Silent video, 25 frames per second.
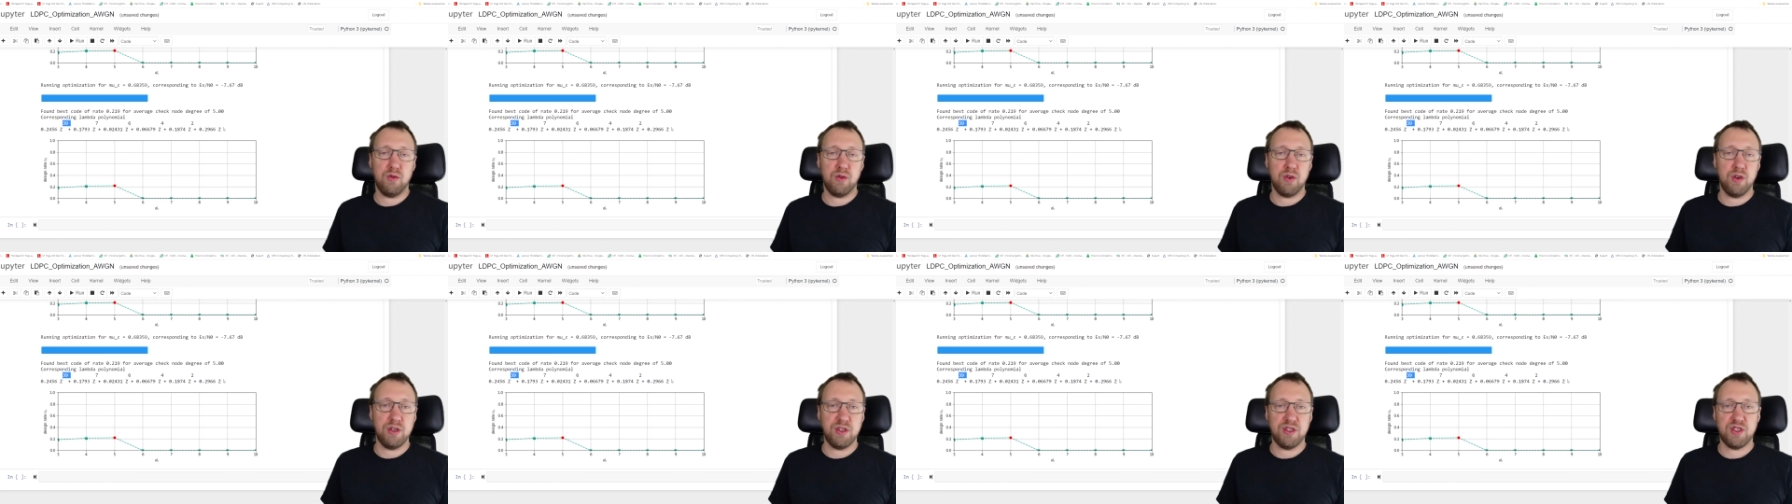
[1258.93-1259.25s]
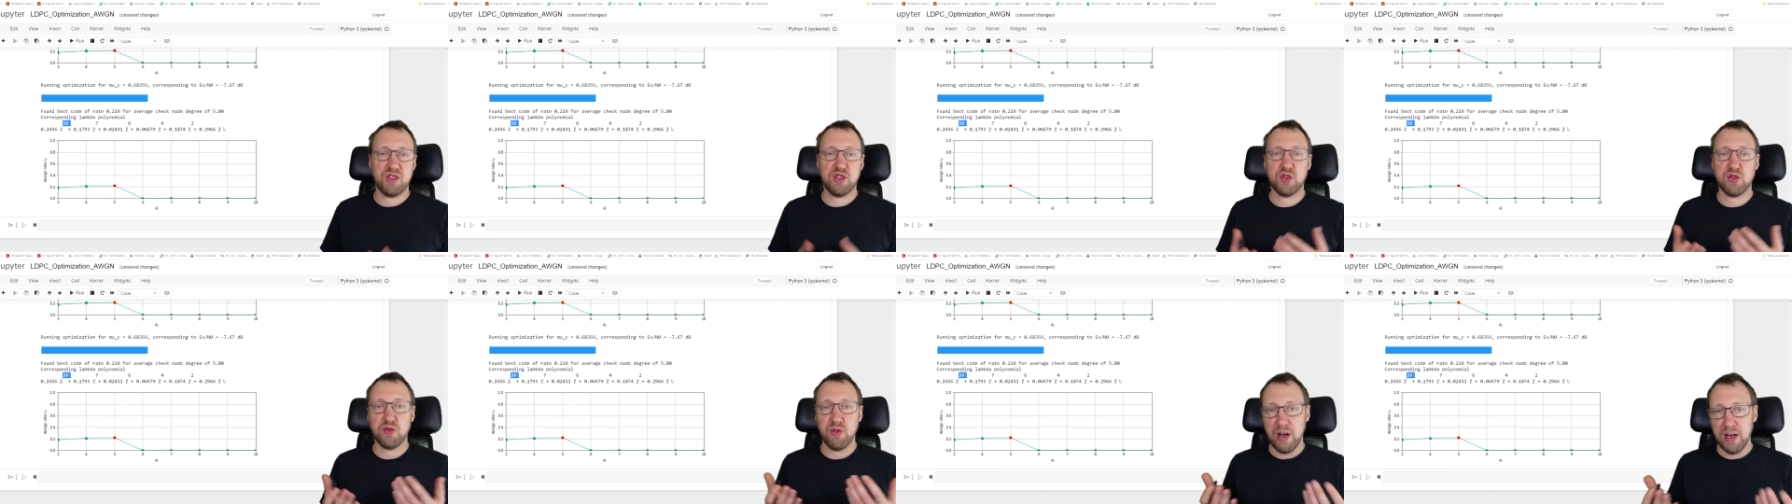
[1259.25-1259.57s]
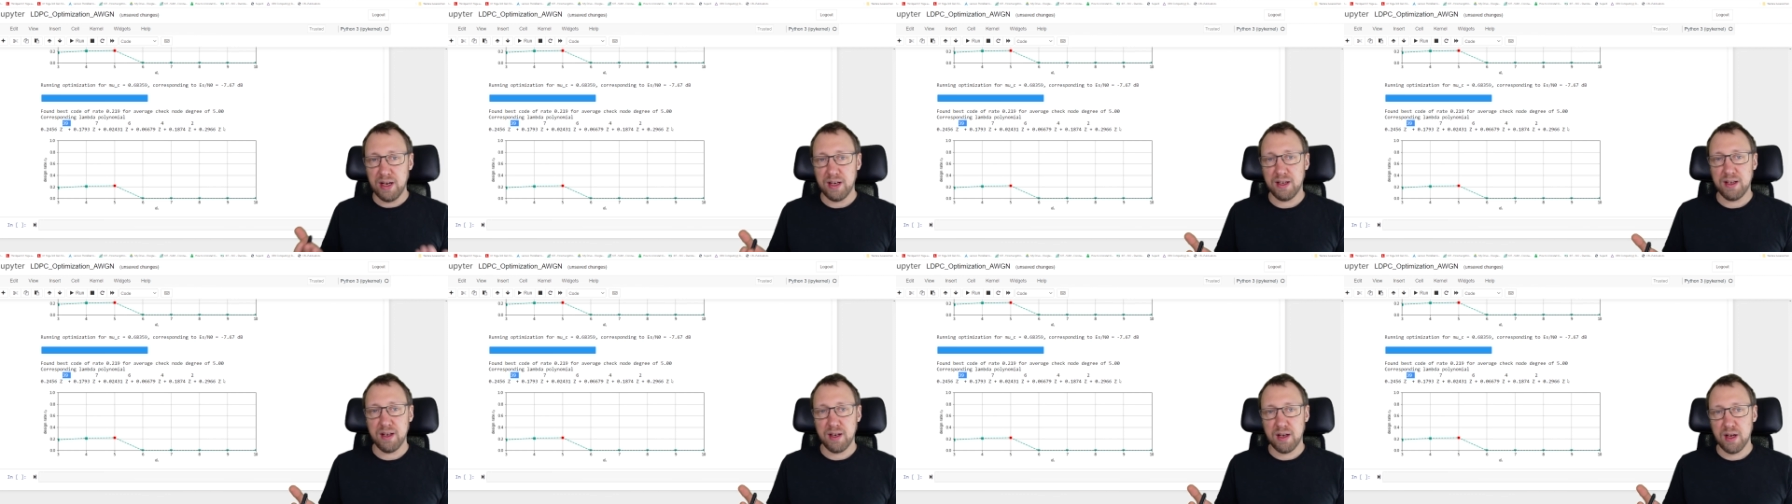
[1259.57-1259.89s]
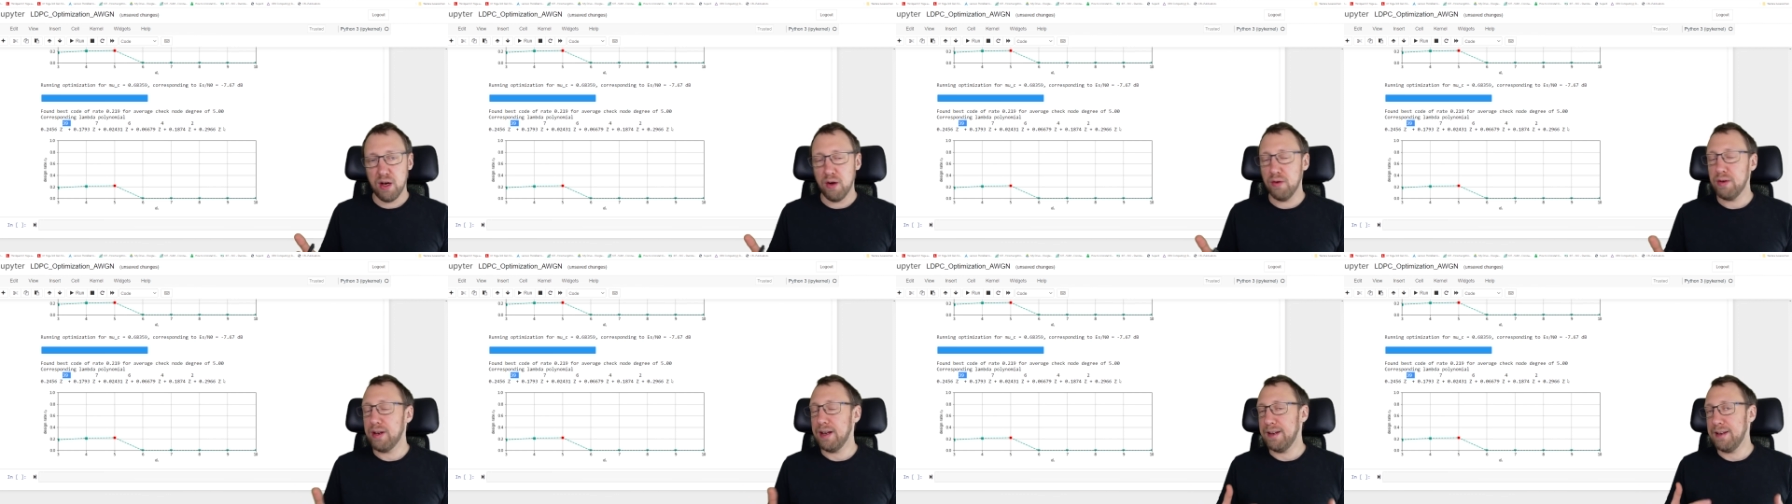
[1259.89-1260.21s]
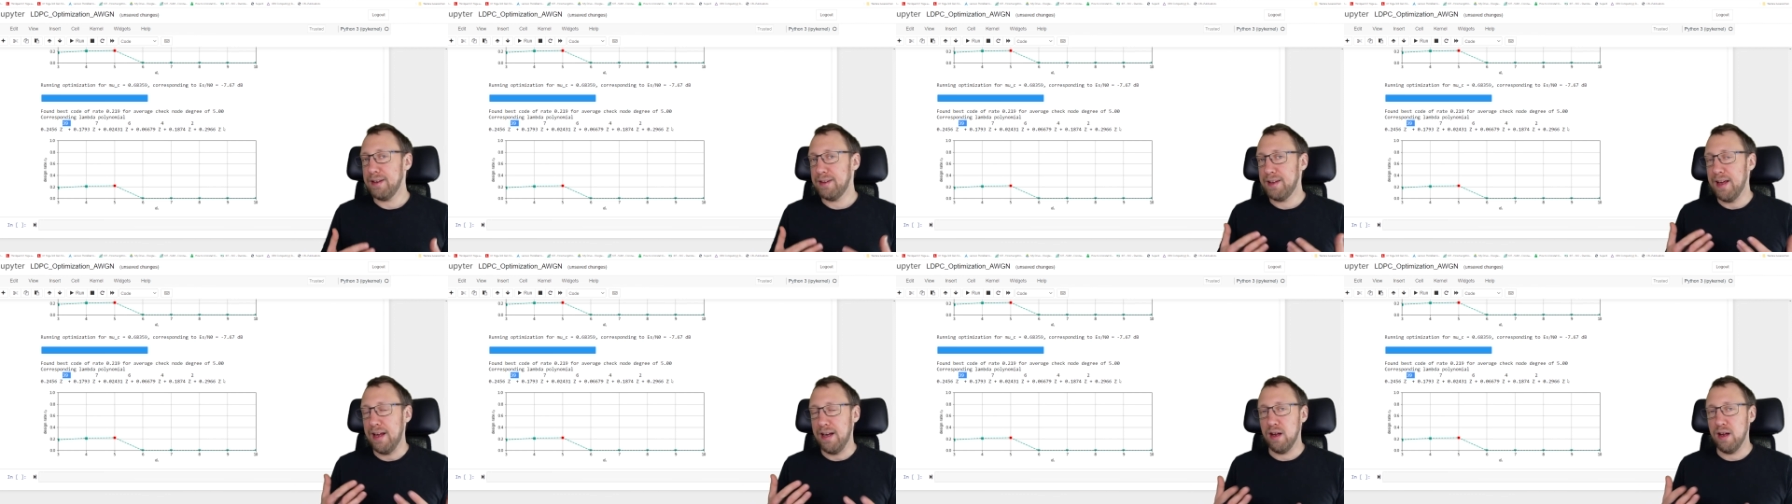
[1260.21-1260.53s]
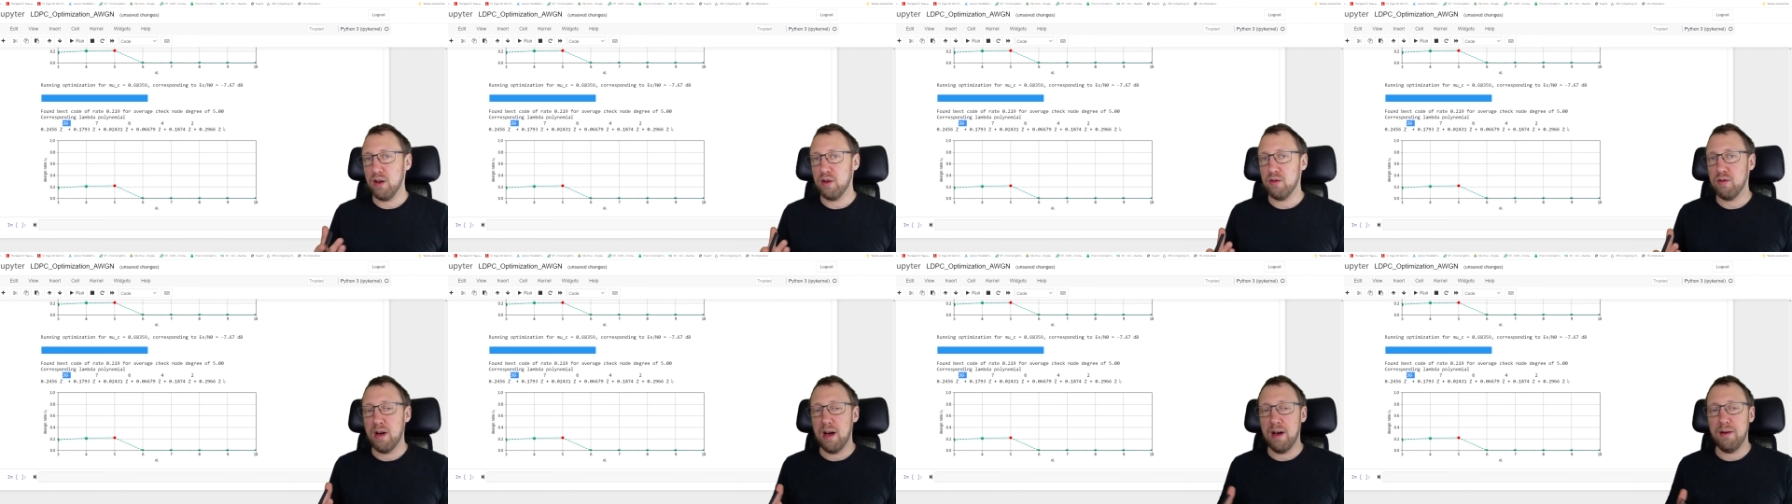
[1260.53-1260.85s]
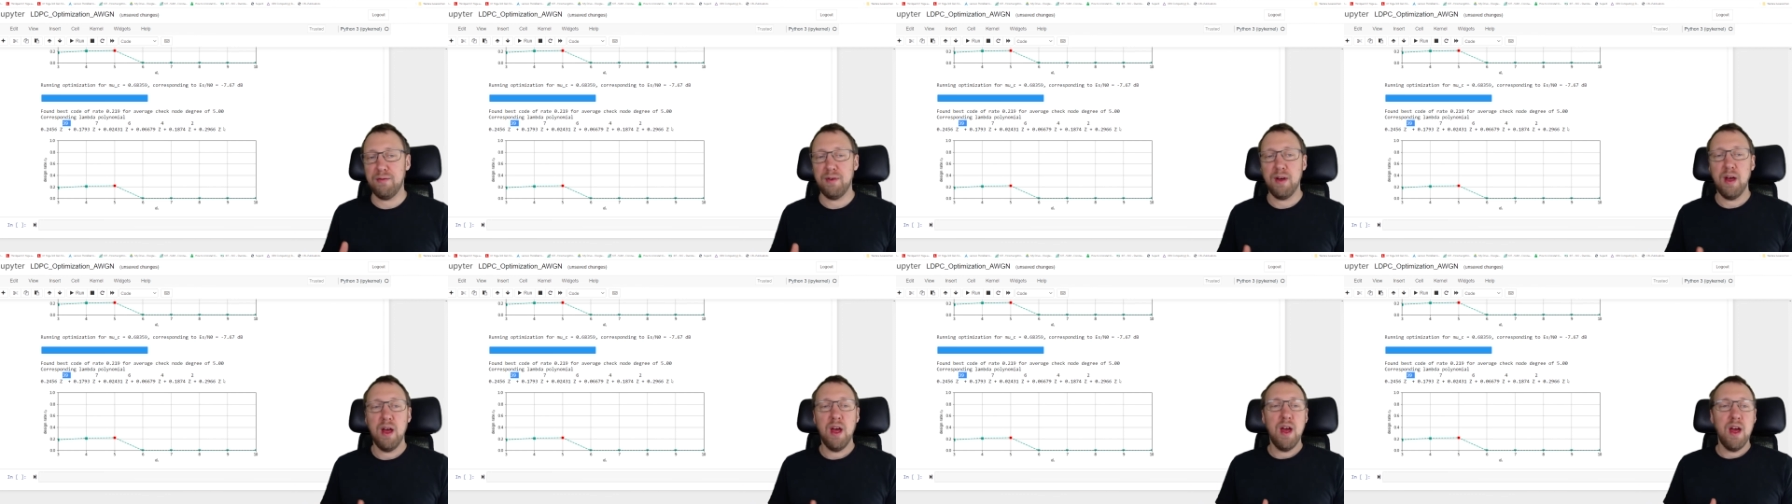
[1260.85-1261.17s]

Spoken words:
construct the code and the tenor graph,